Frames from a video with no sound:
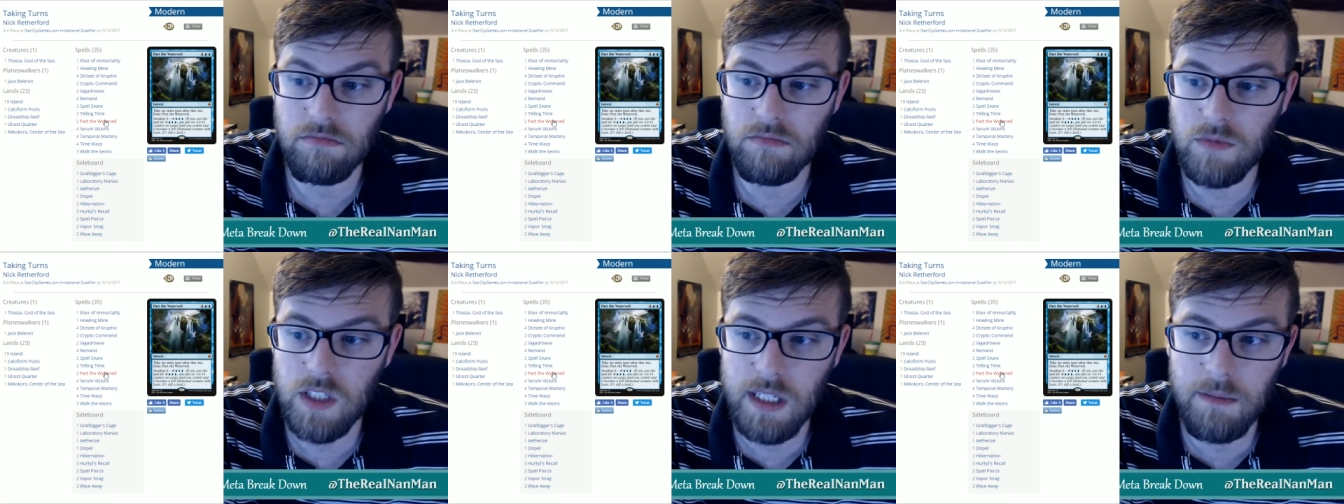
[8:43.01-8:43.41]

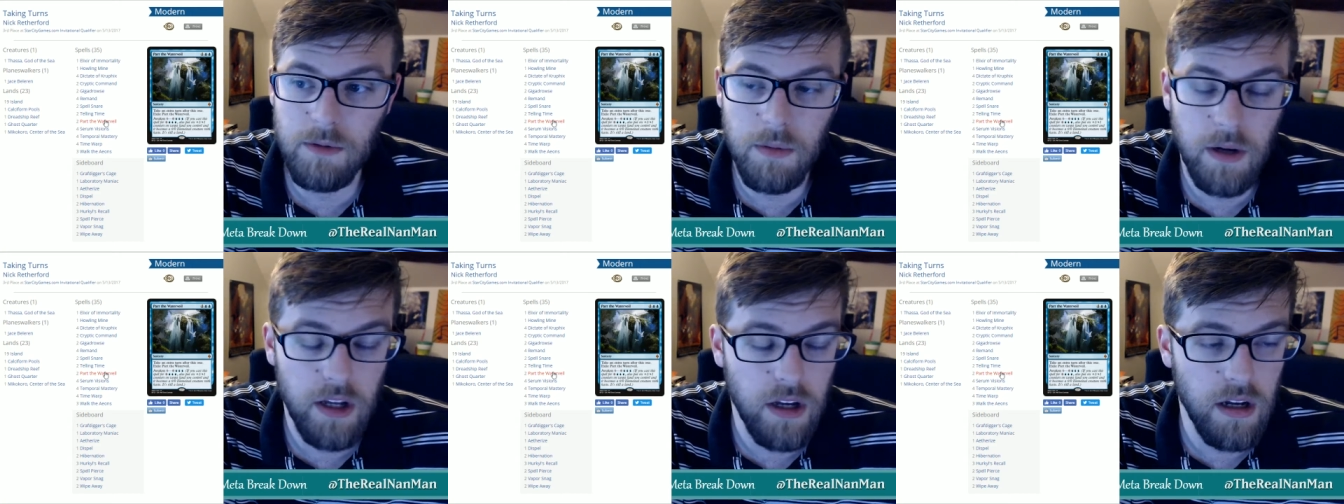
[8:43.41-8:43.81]
Seems
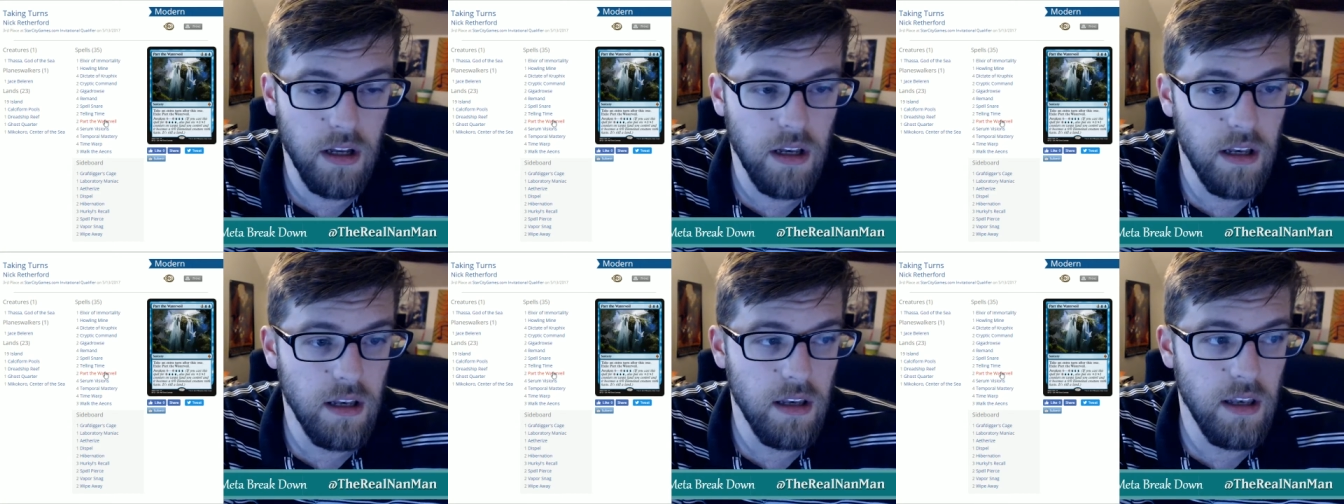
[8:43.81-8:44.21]
pretty good.
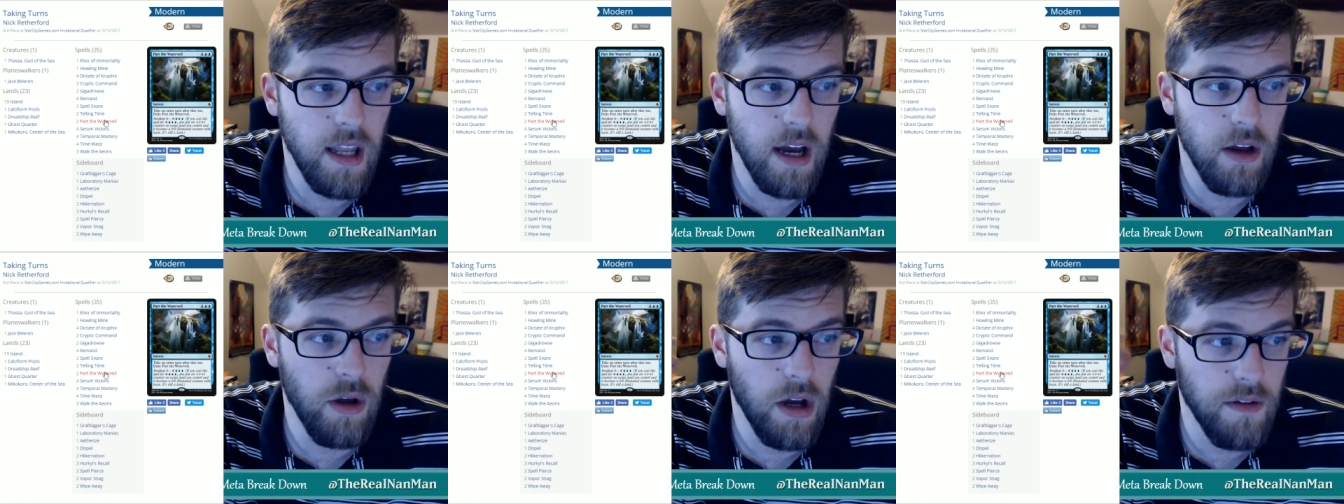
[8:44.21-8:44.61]
Now
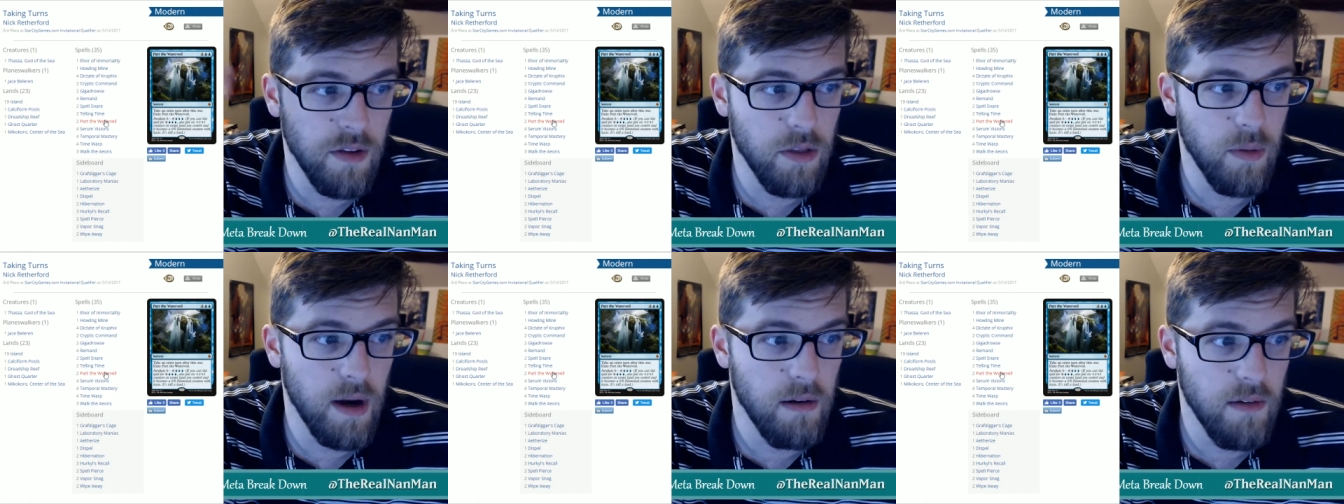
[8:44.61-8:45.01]
you have a
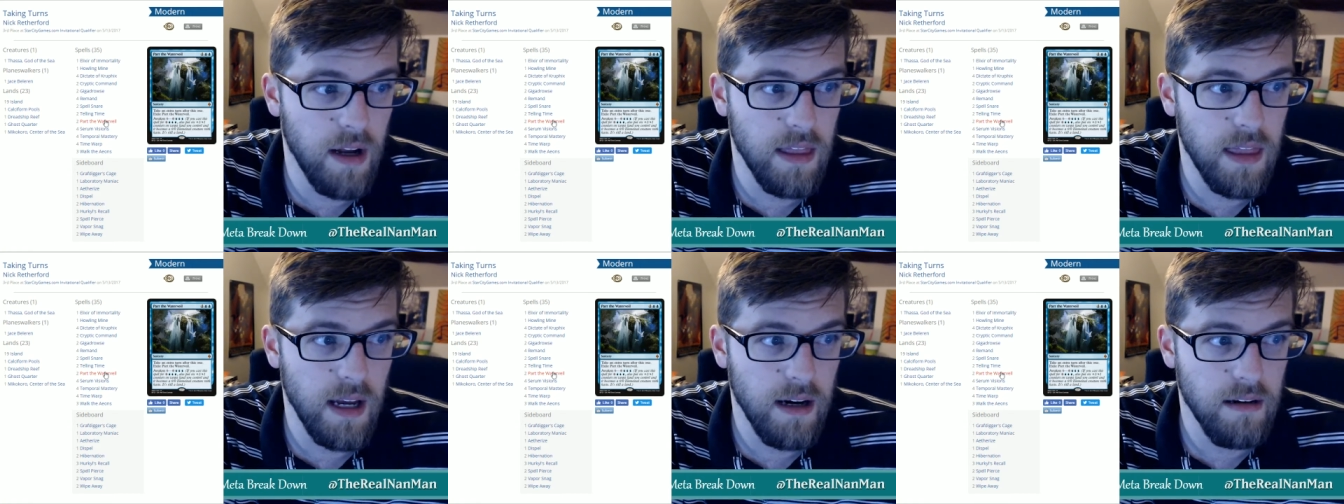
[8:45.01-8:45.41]
threat right
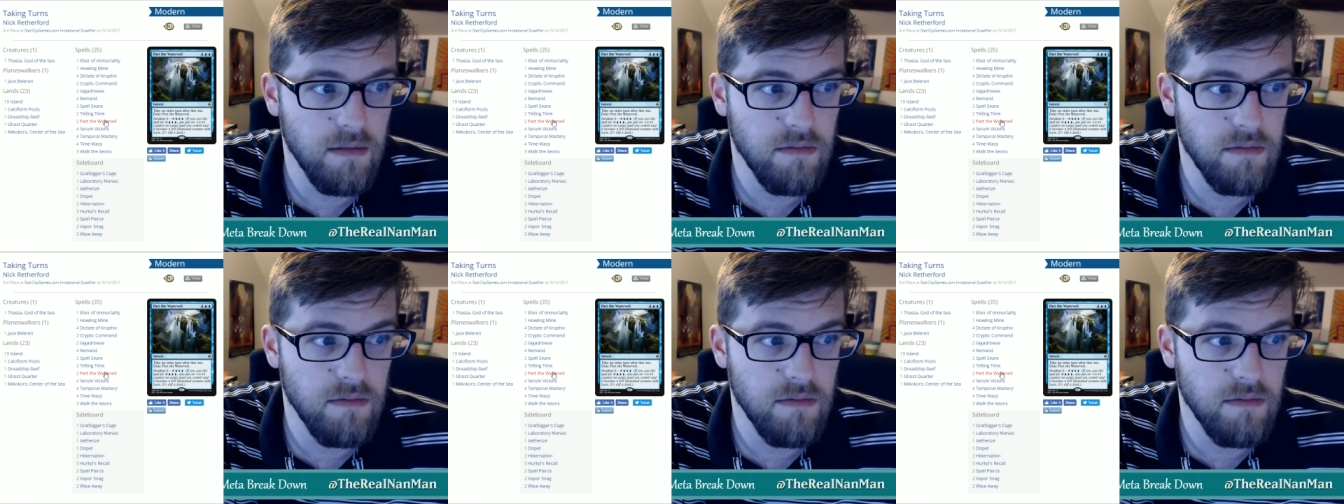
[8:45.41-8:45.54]
there.